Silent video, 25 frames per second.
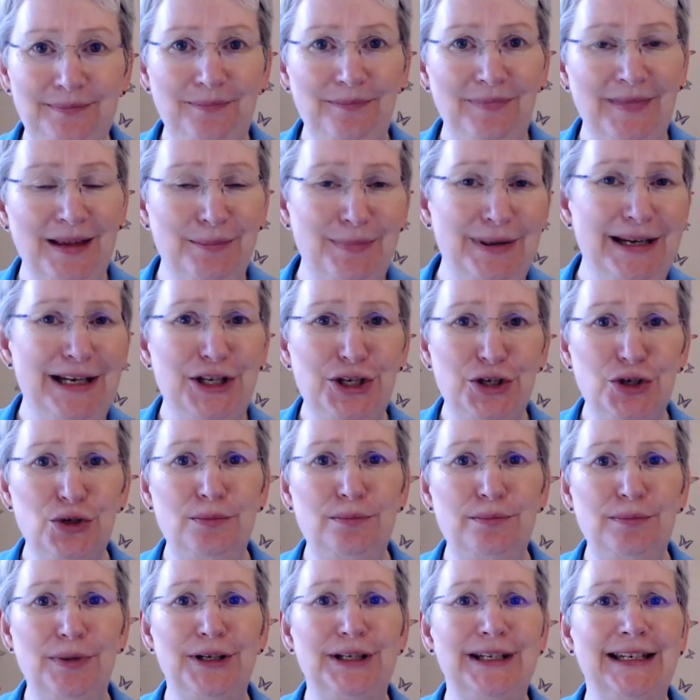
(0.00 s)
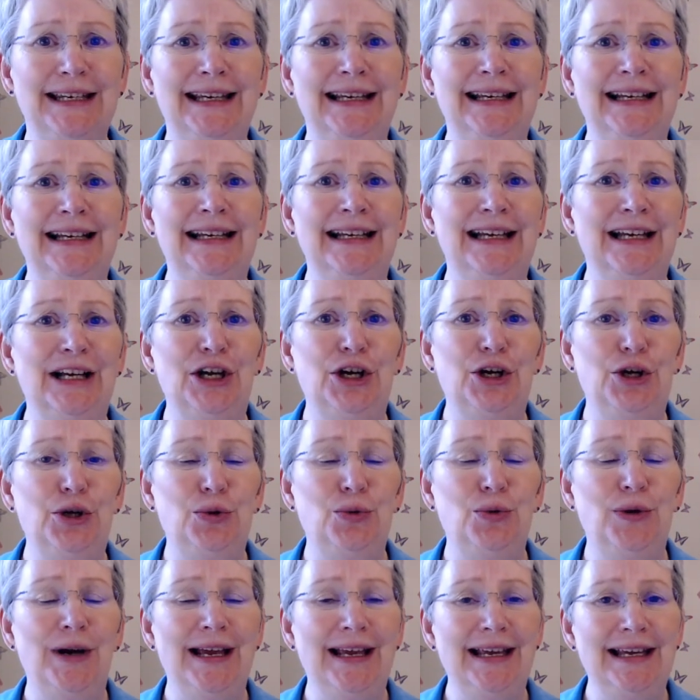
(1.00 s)
be somebody
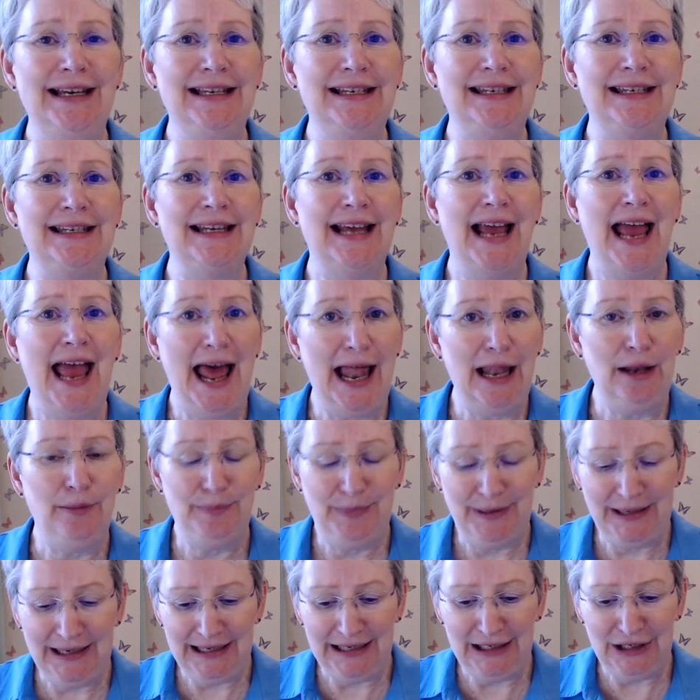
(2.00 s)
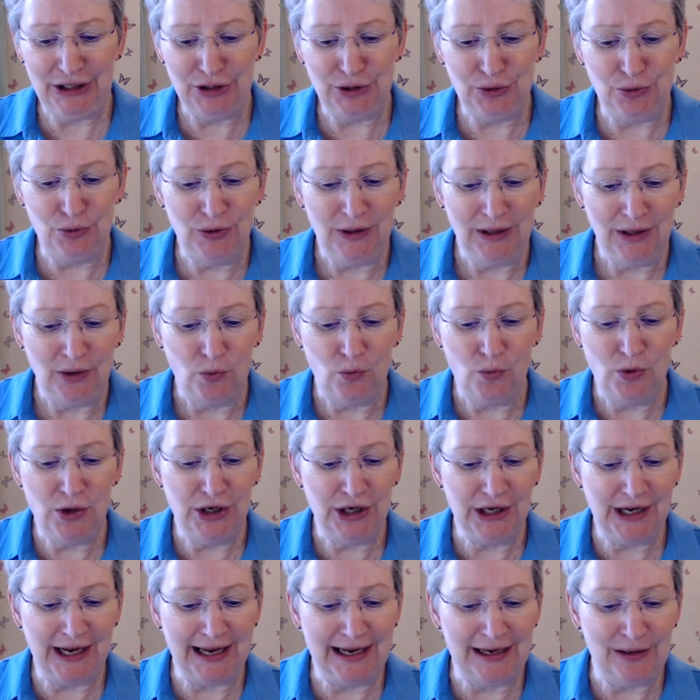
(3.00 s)
who is helping you
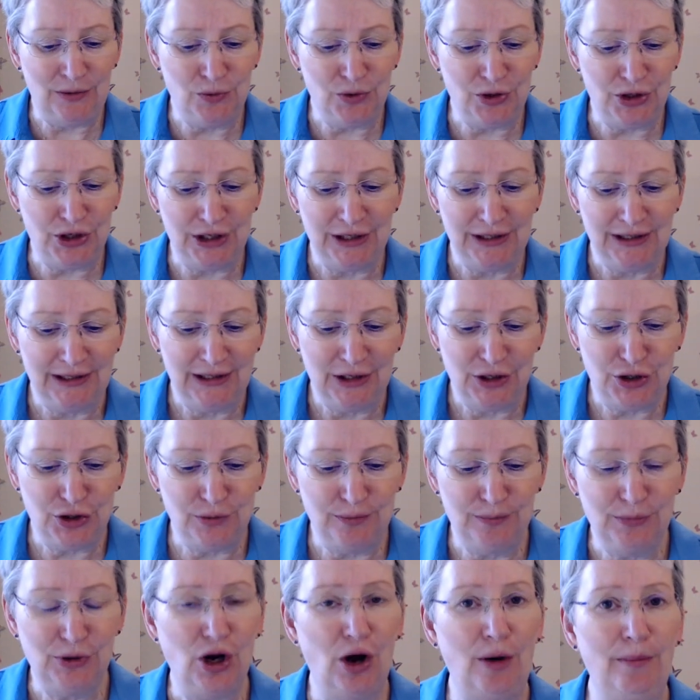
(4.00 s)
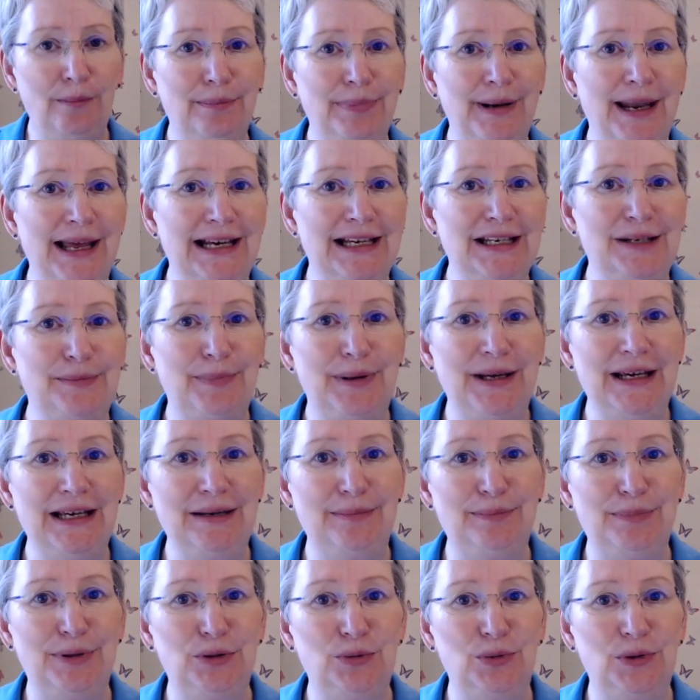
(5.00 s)
work out some complex
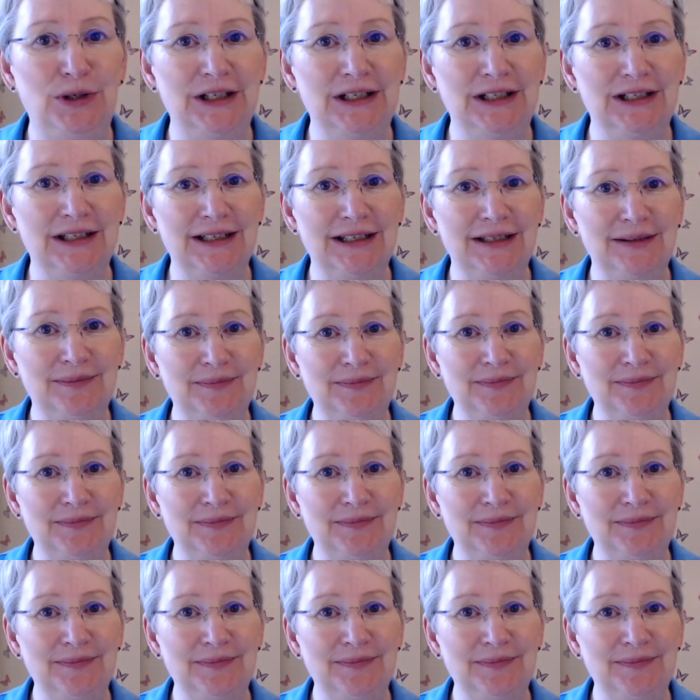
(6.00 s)
paperwork.